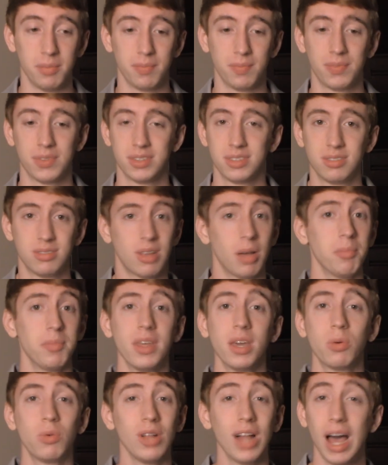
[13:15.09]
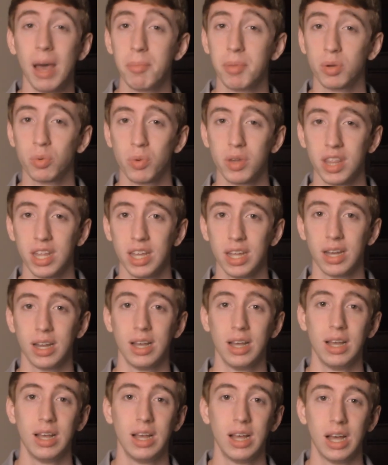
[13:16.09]
Something will happen with it.
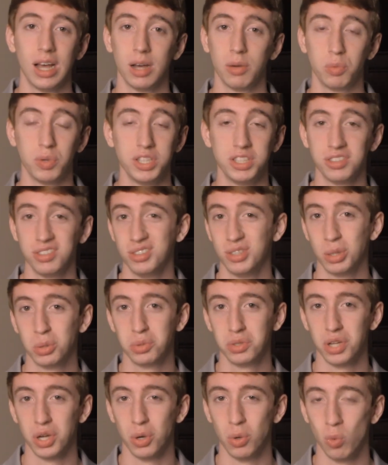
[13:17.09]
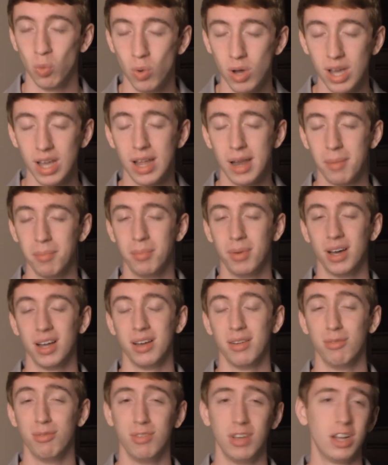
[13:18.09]
We just don't know what,
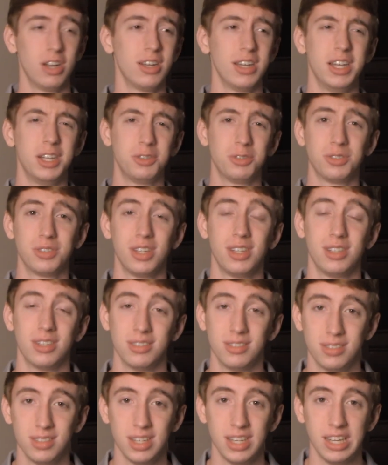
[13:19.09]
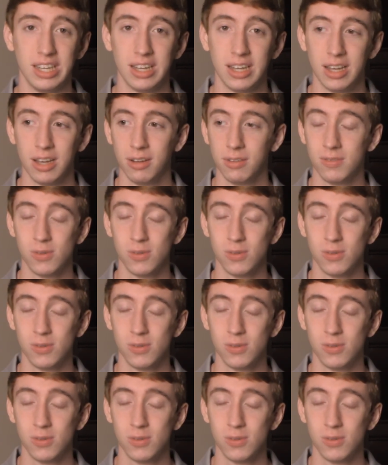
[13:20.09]
but very interesting to see.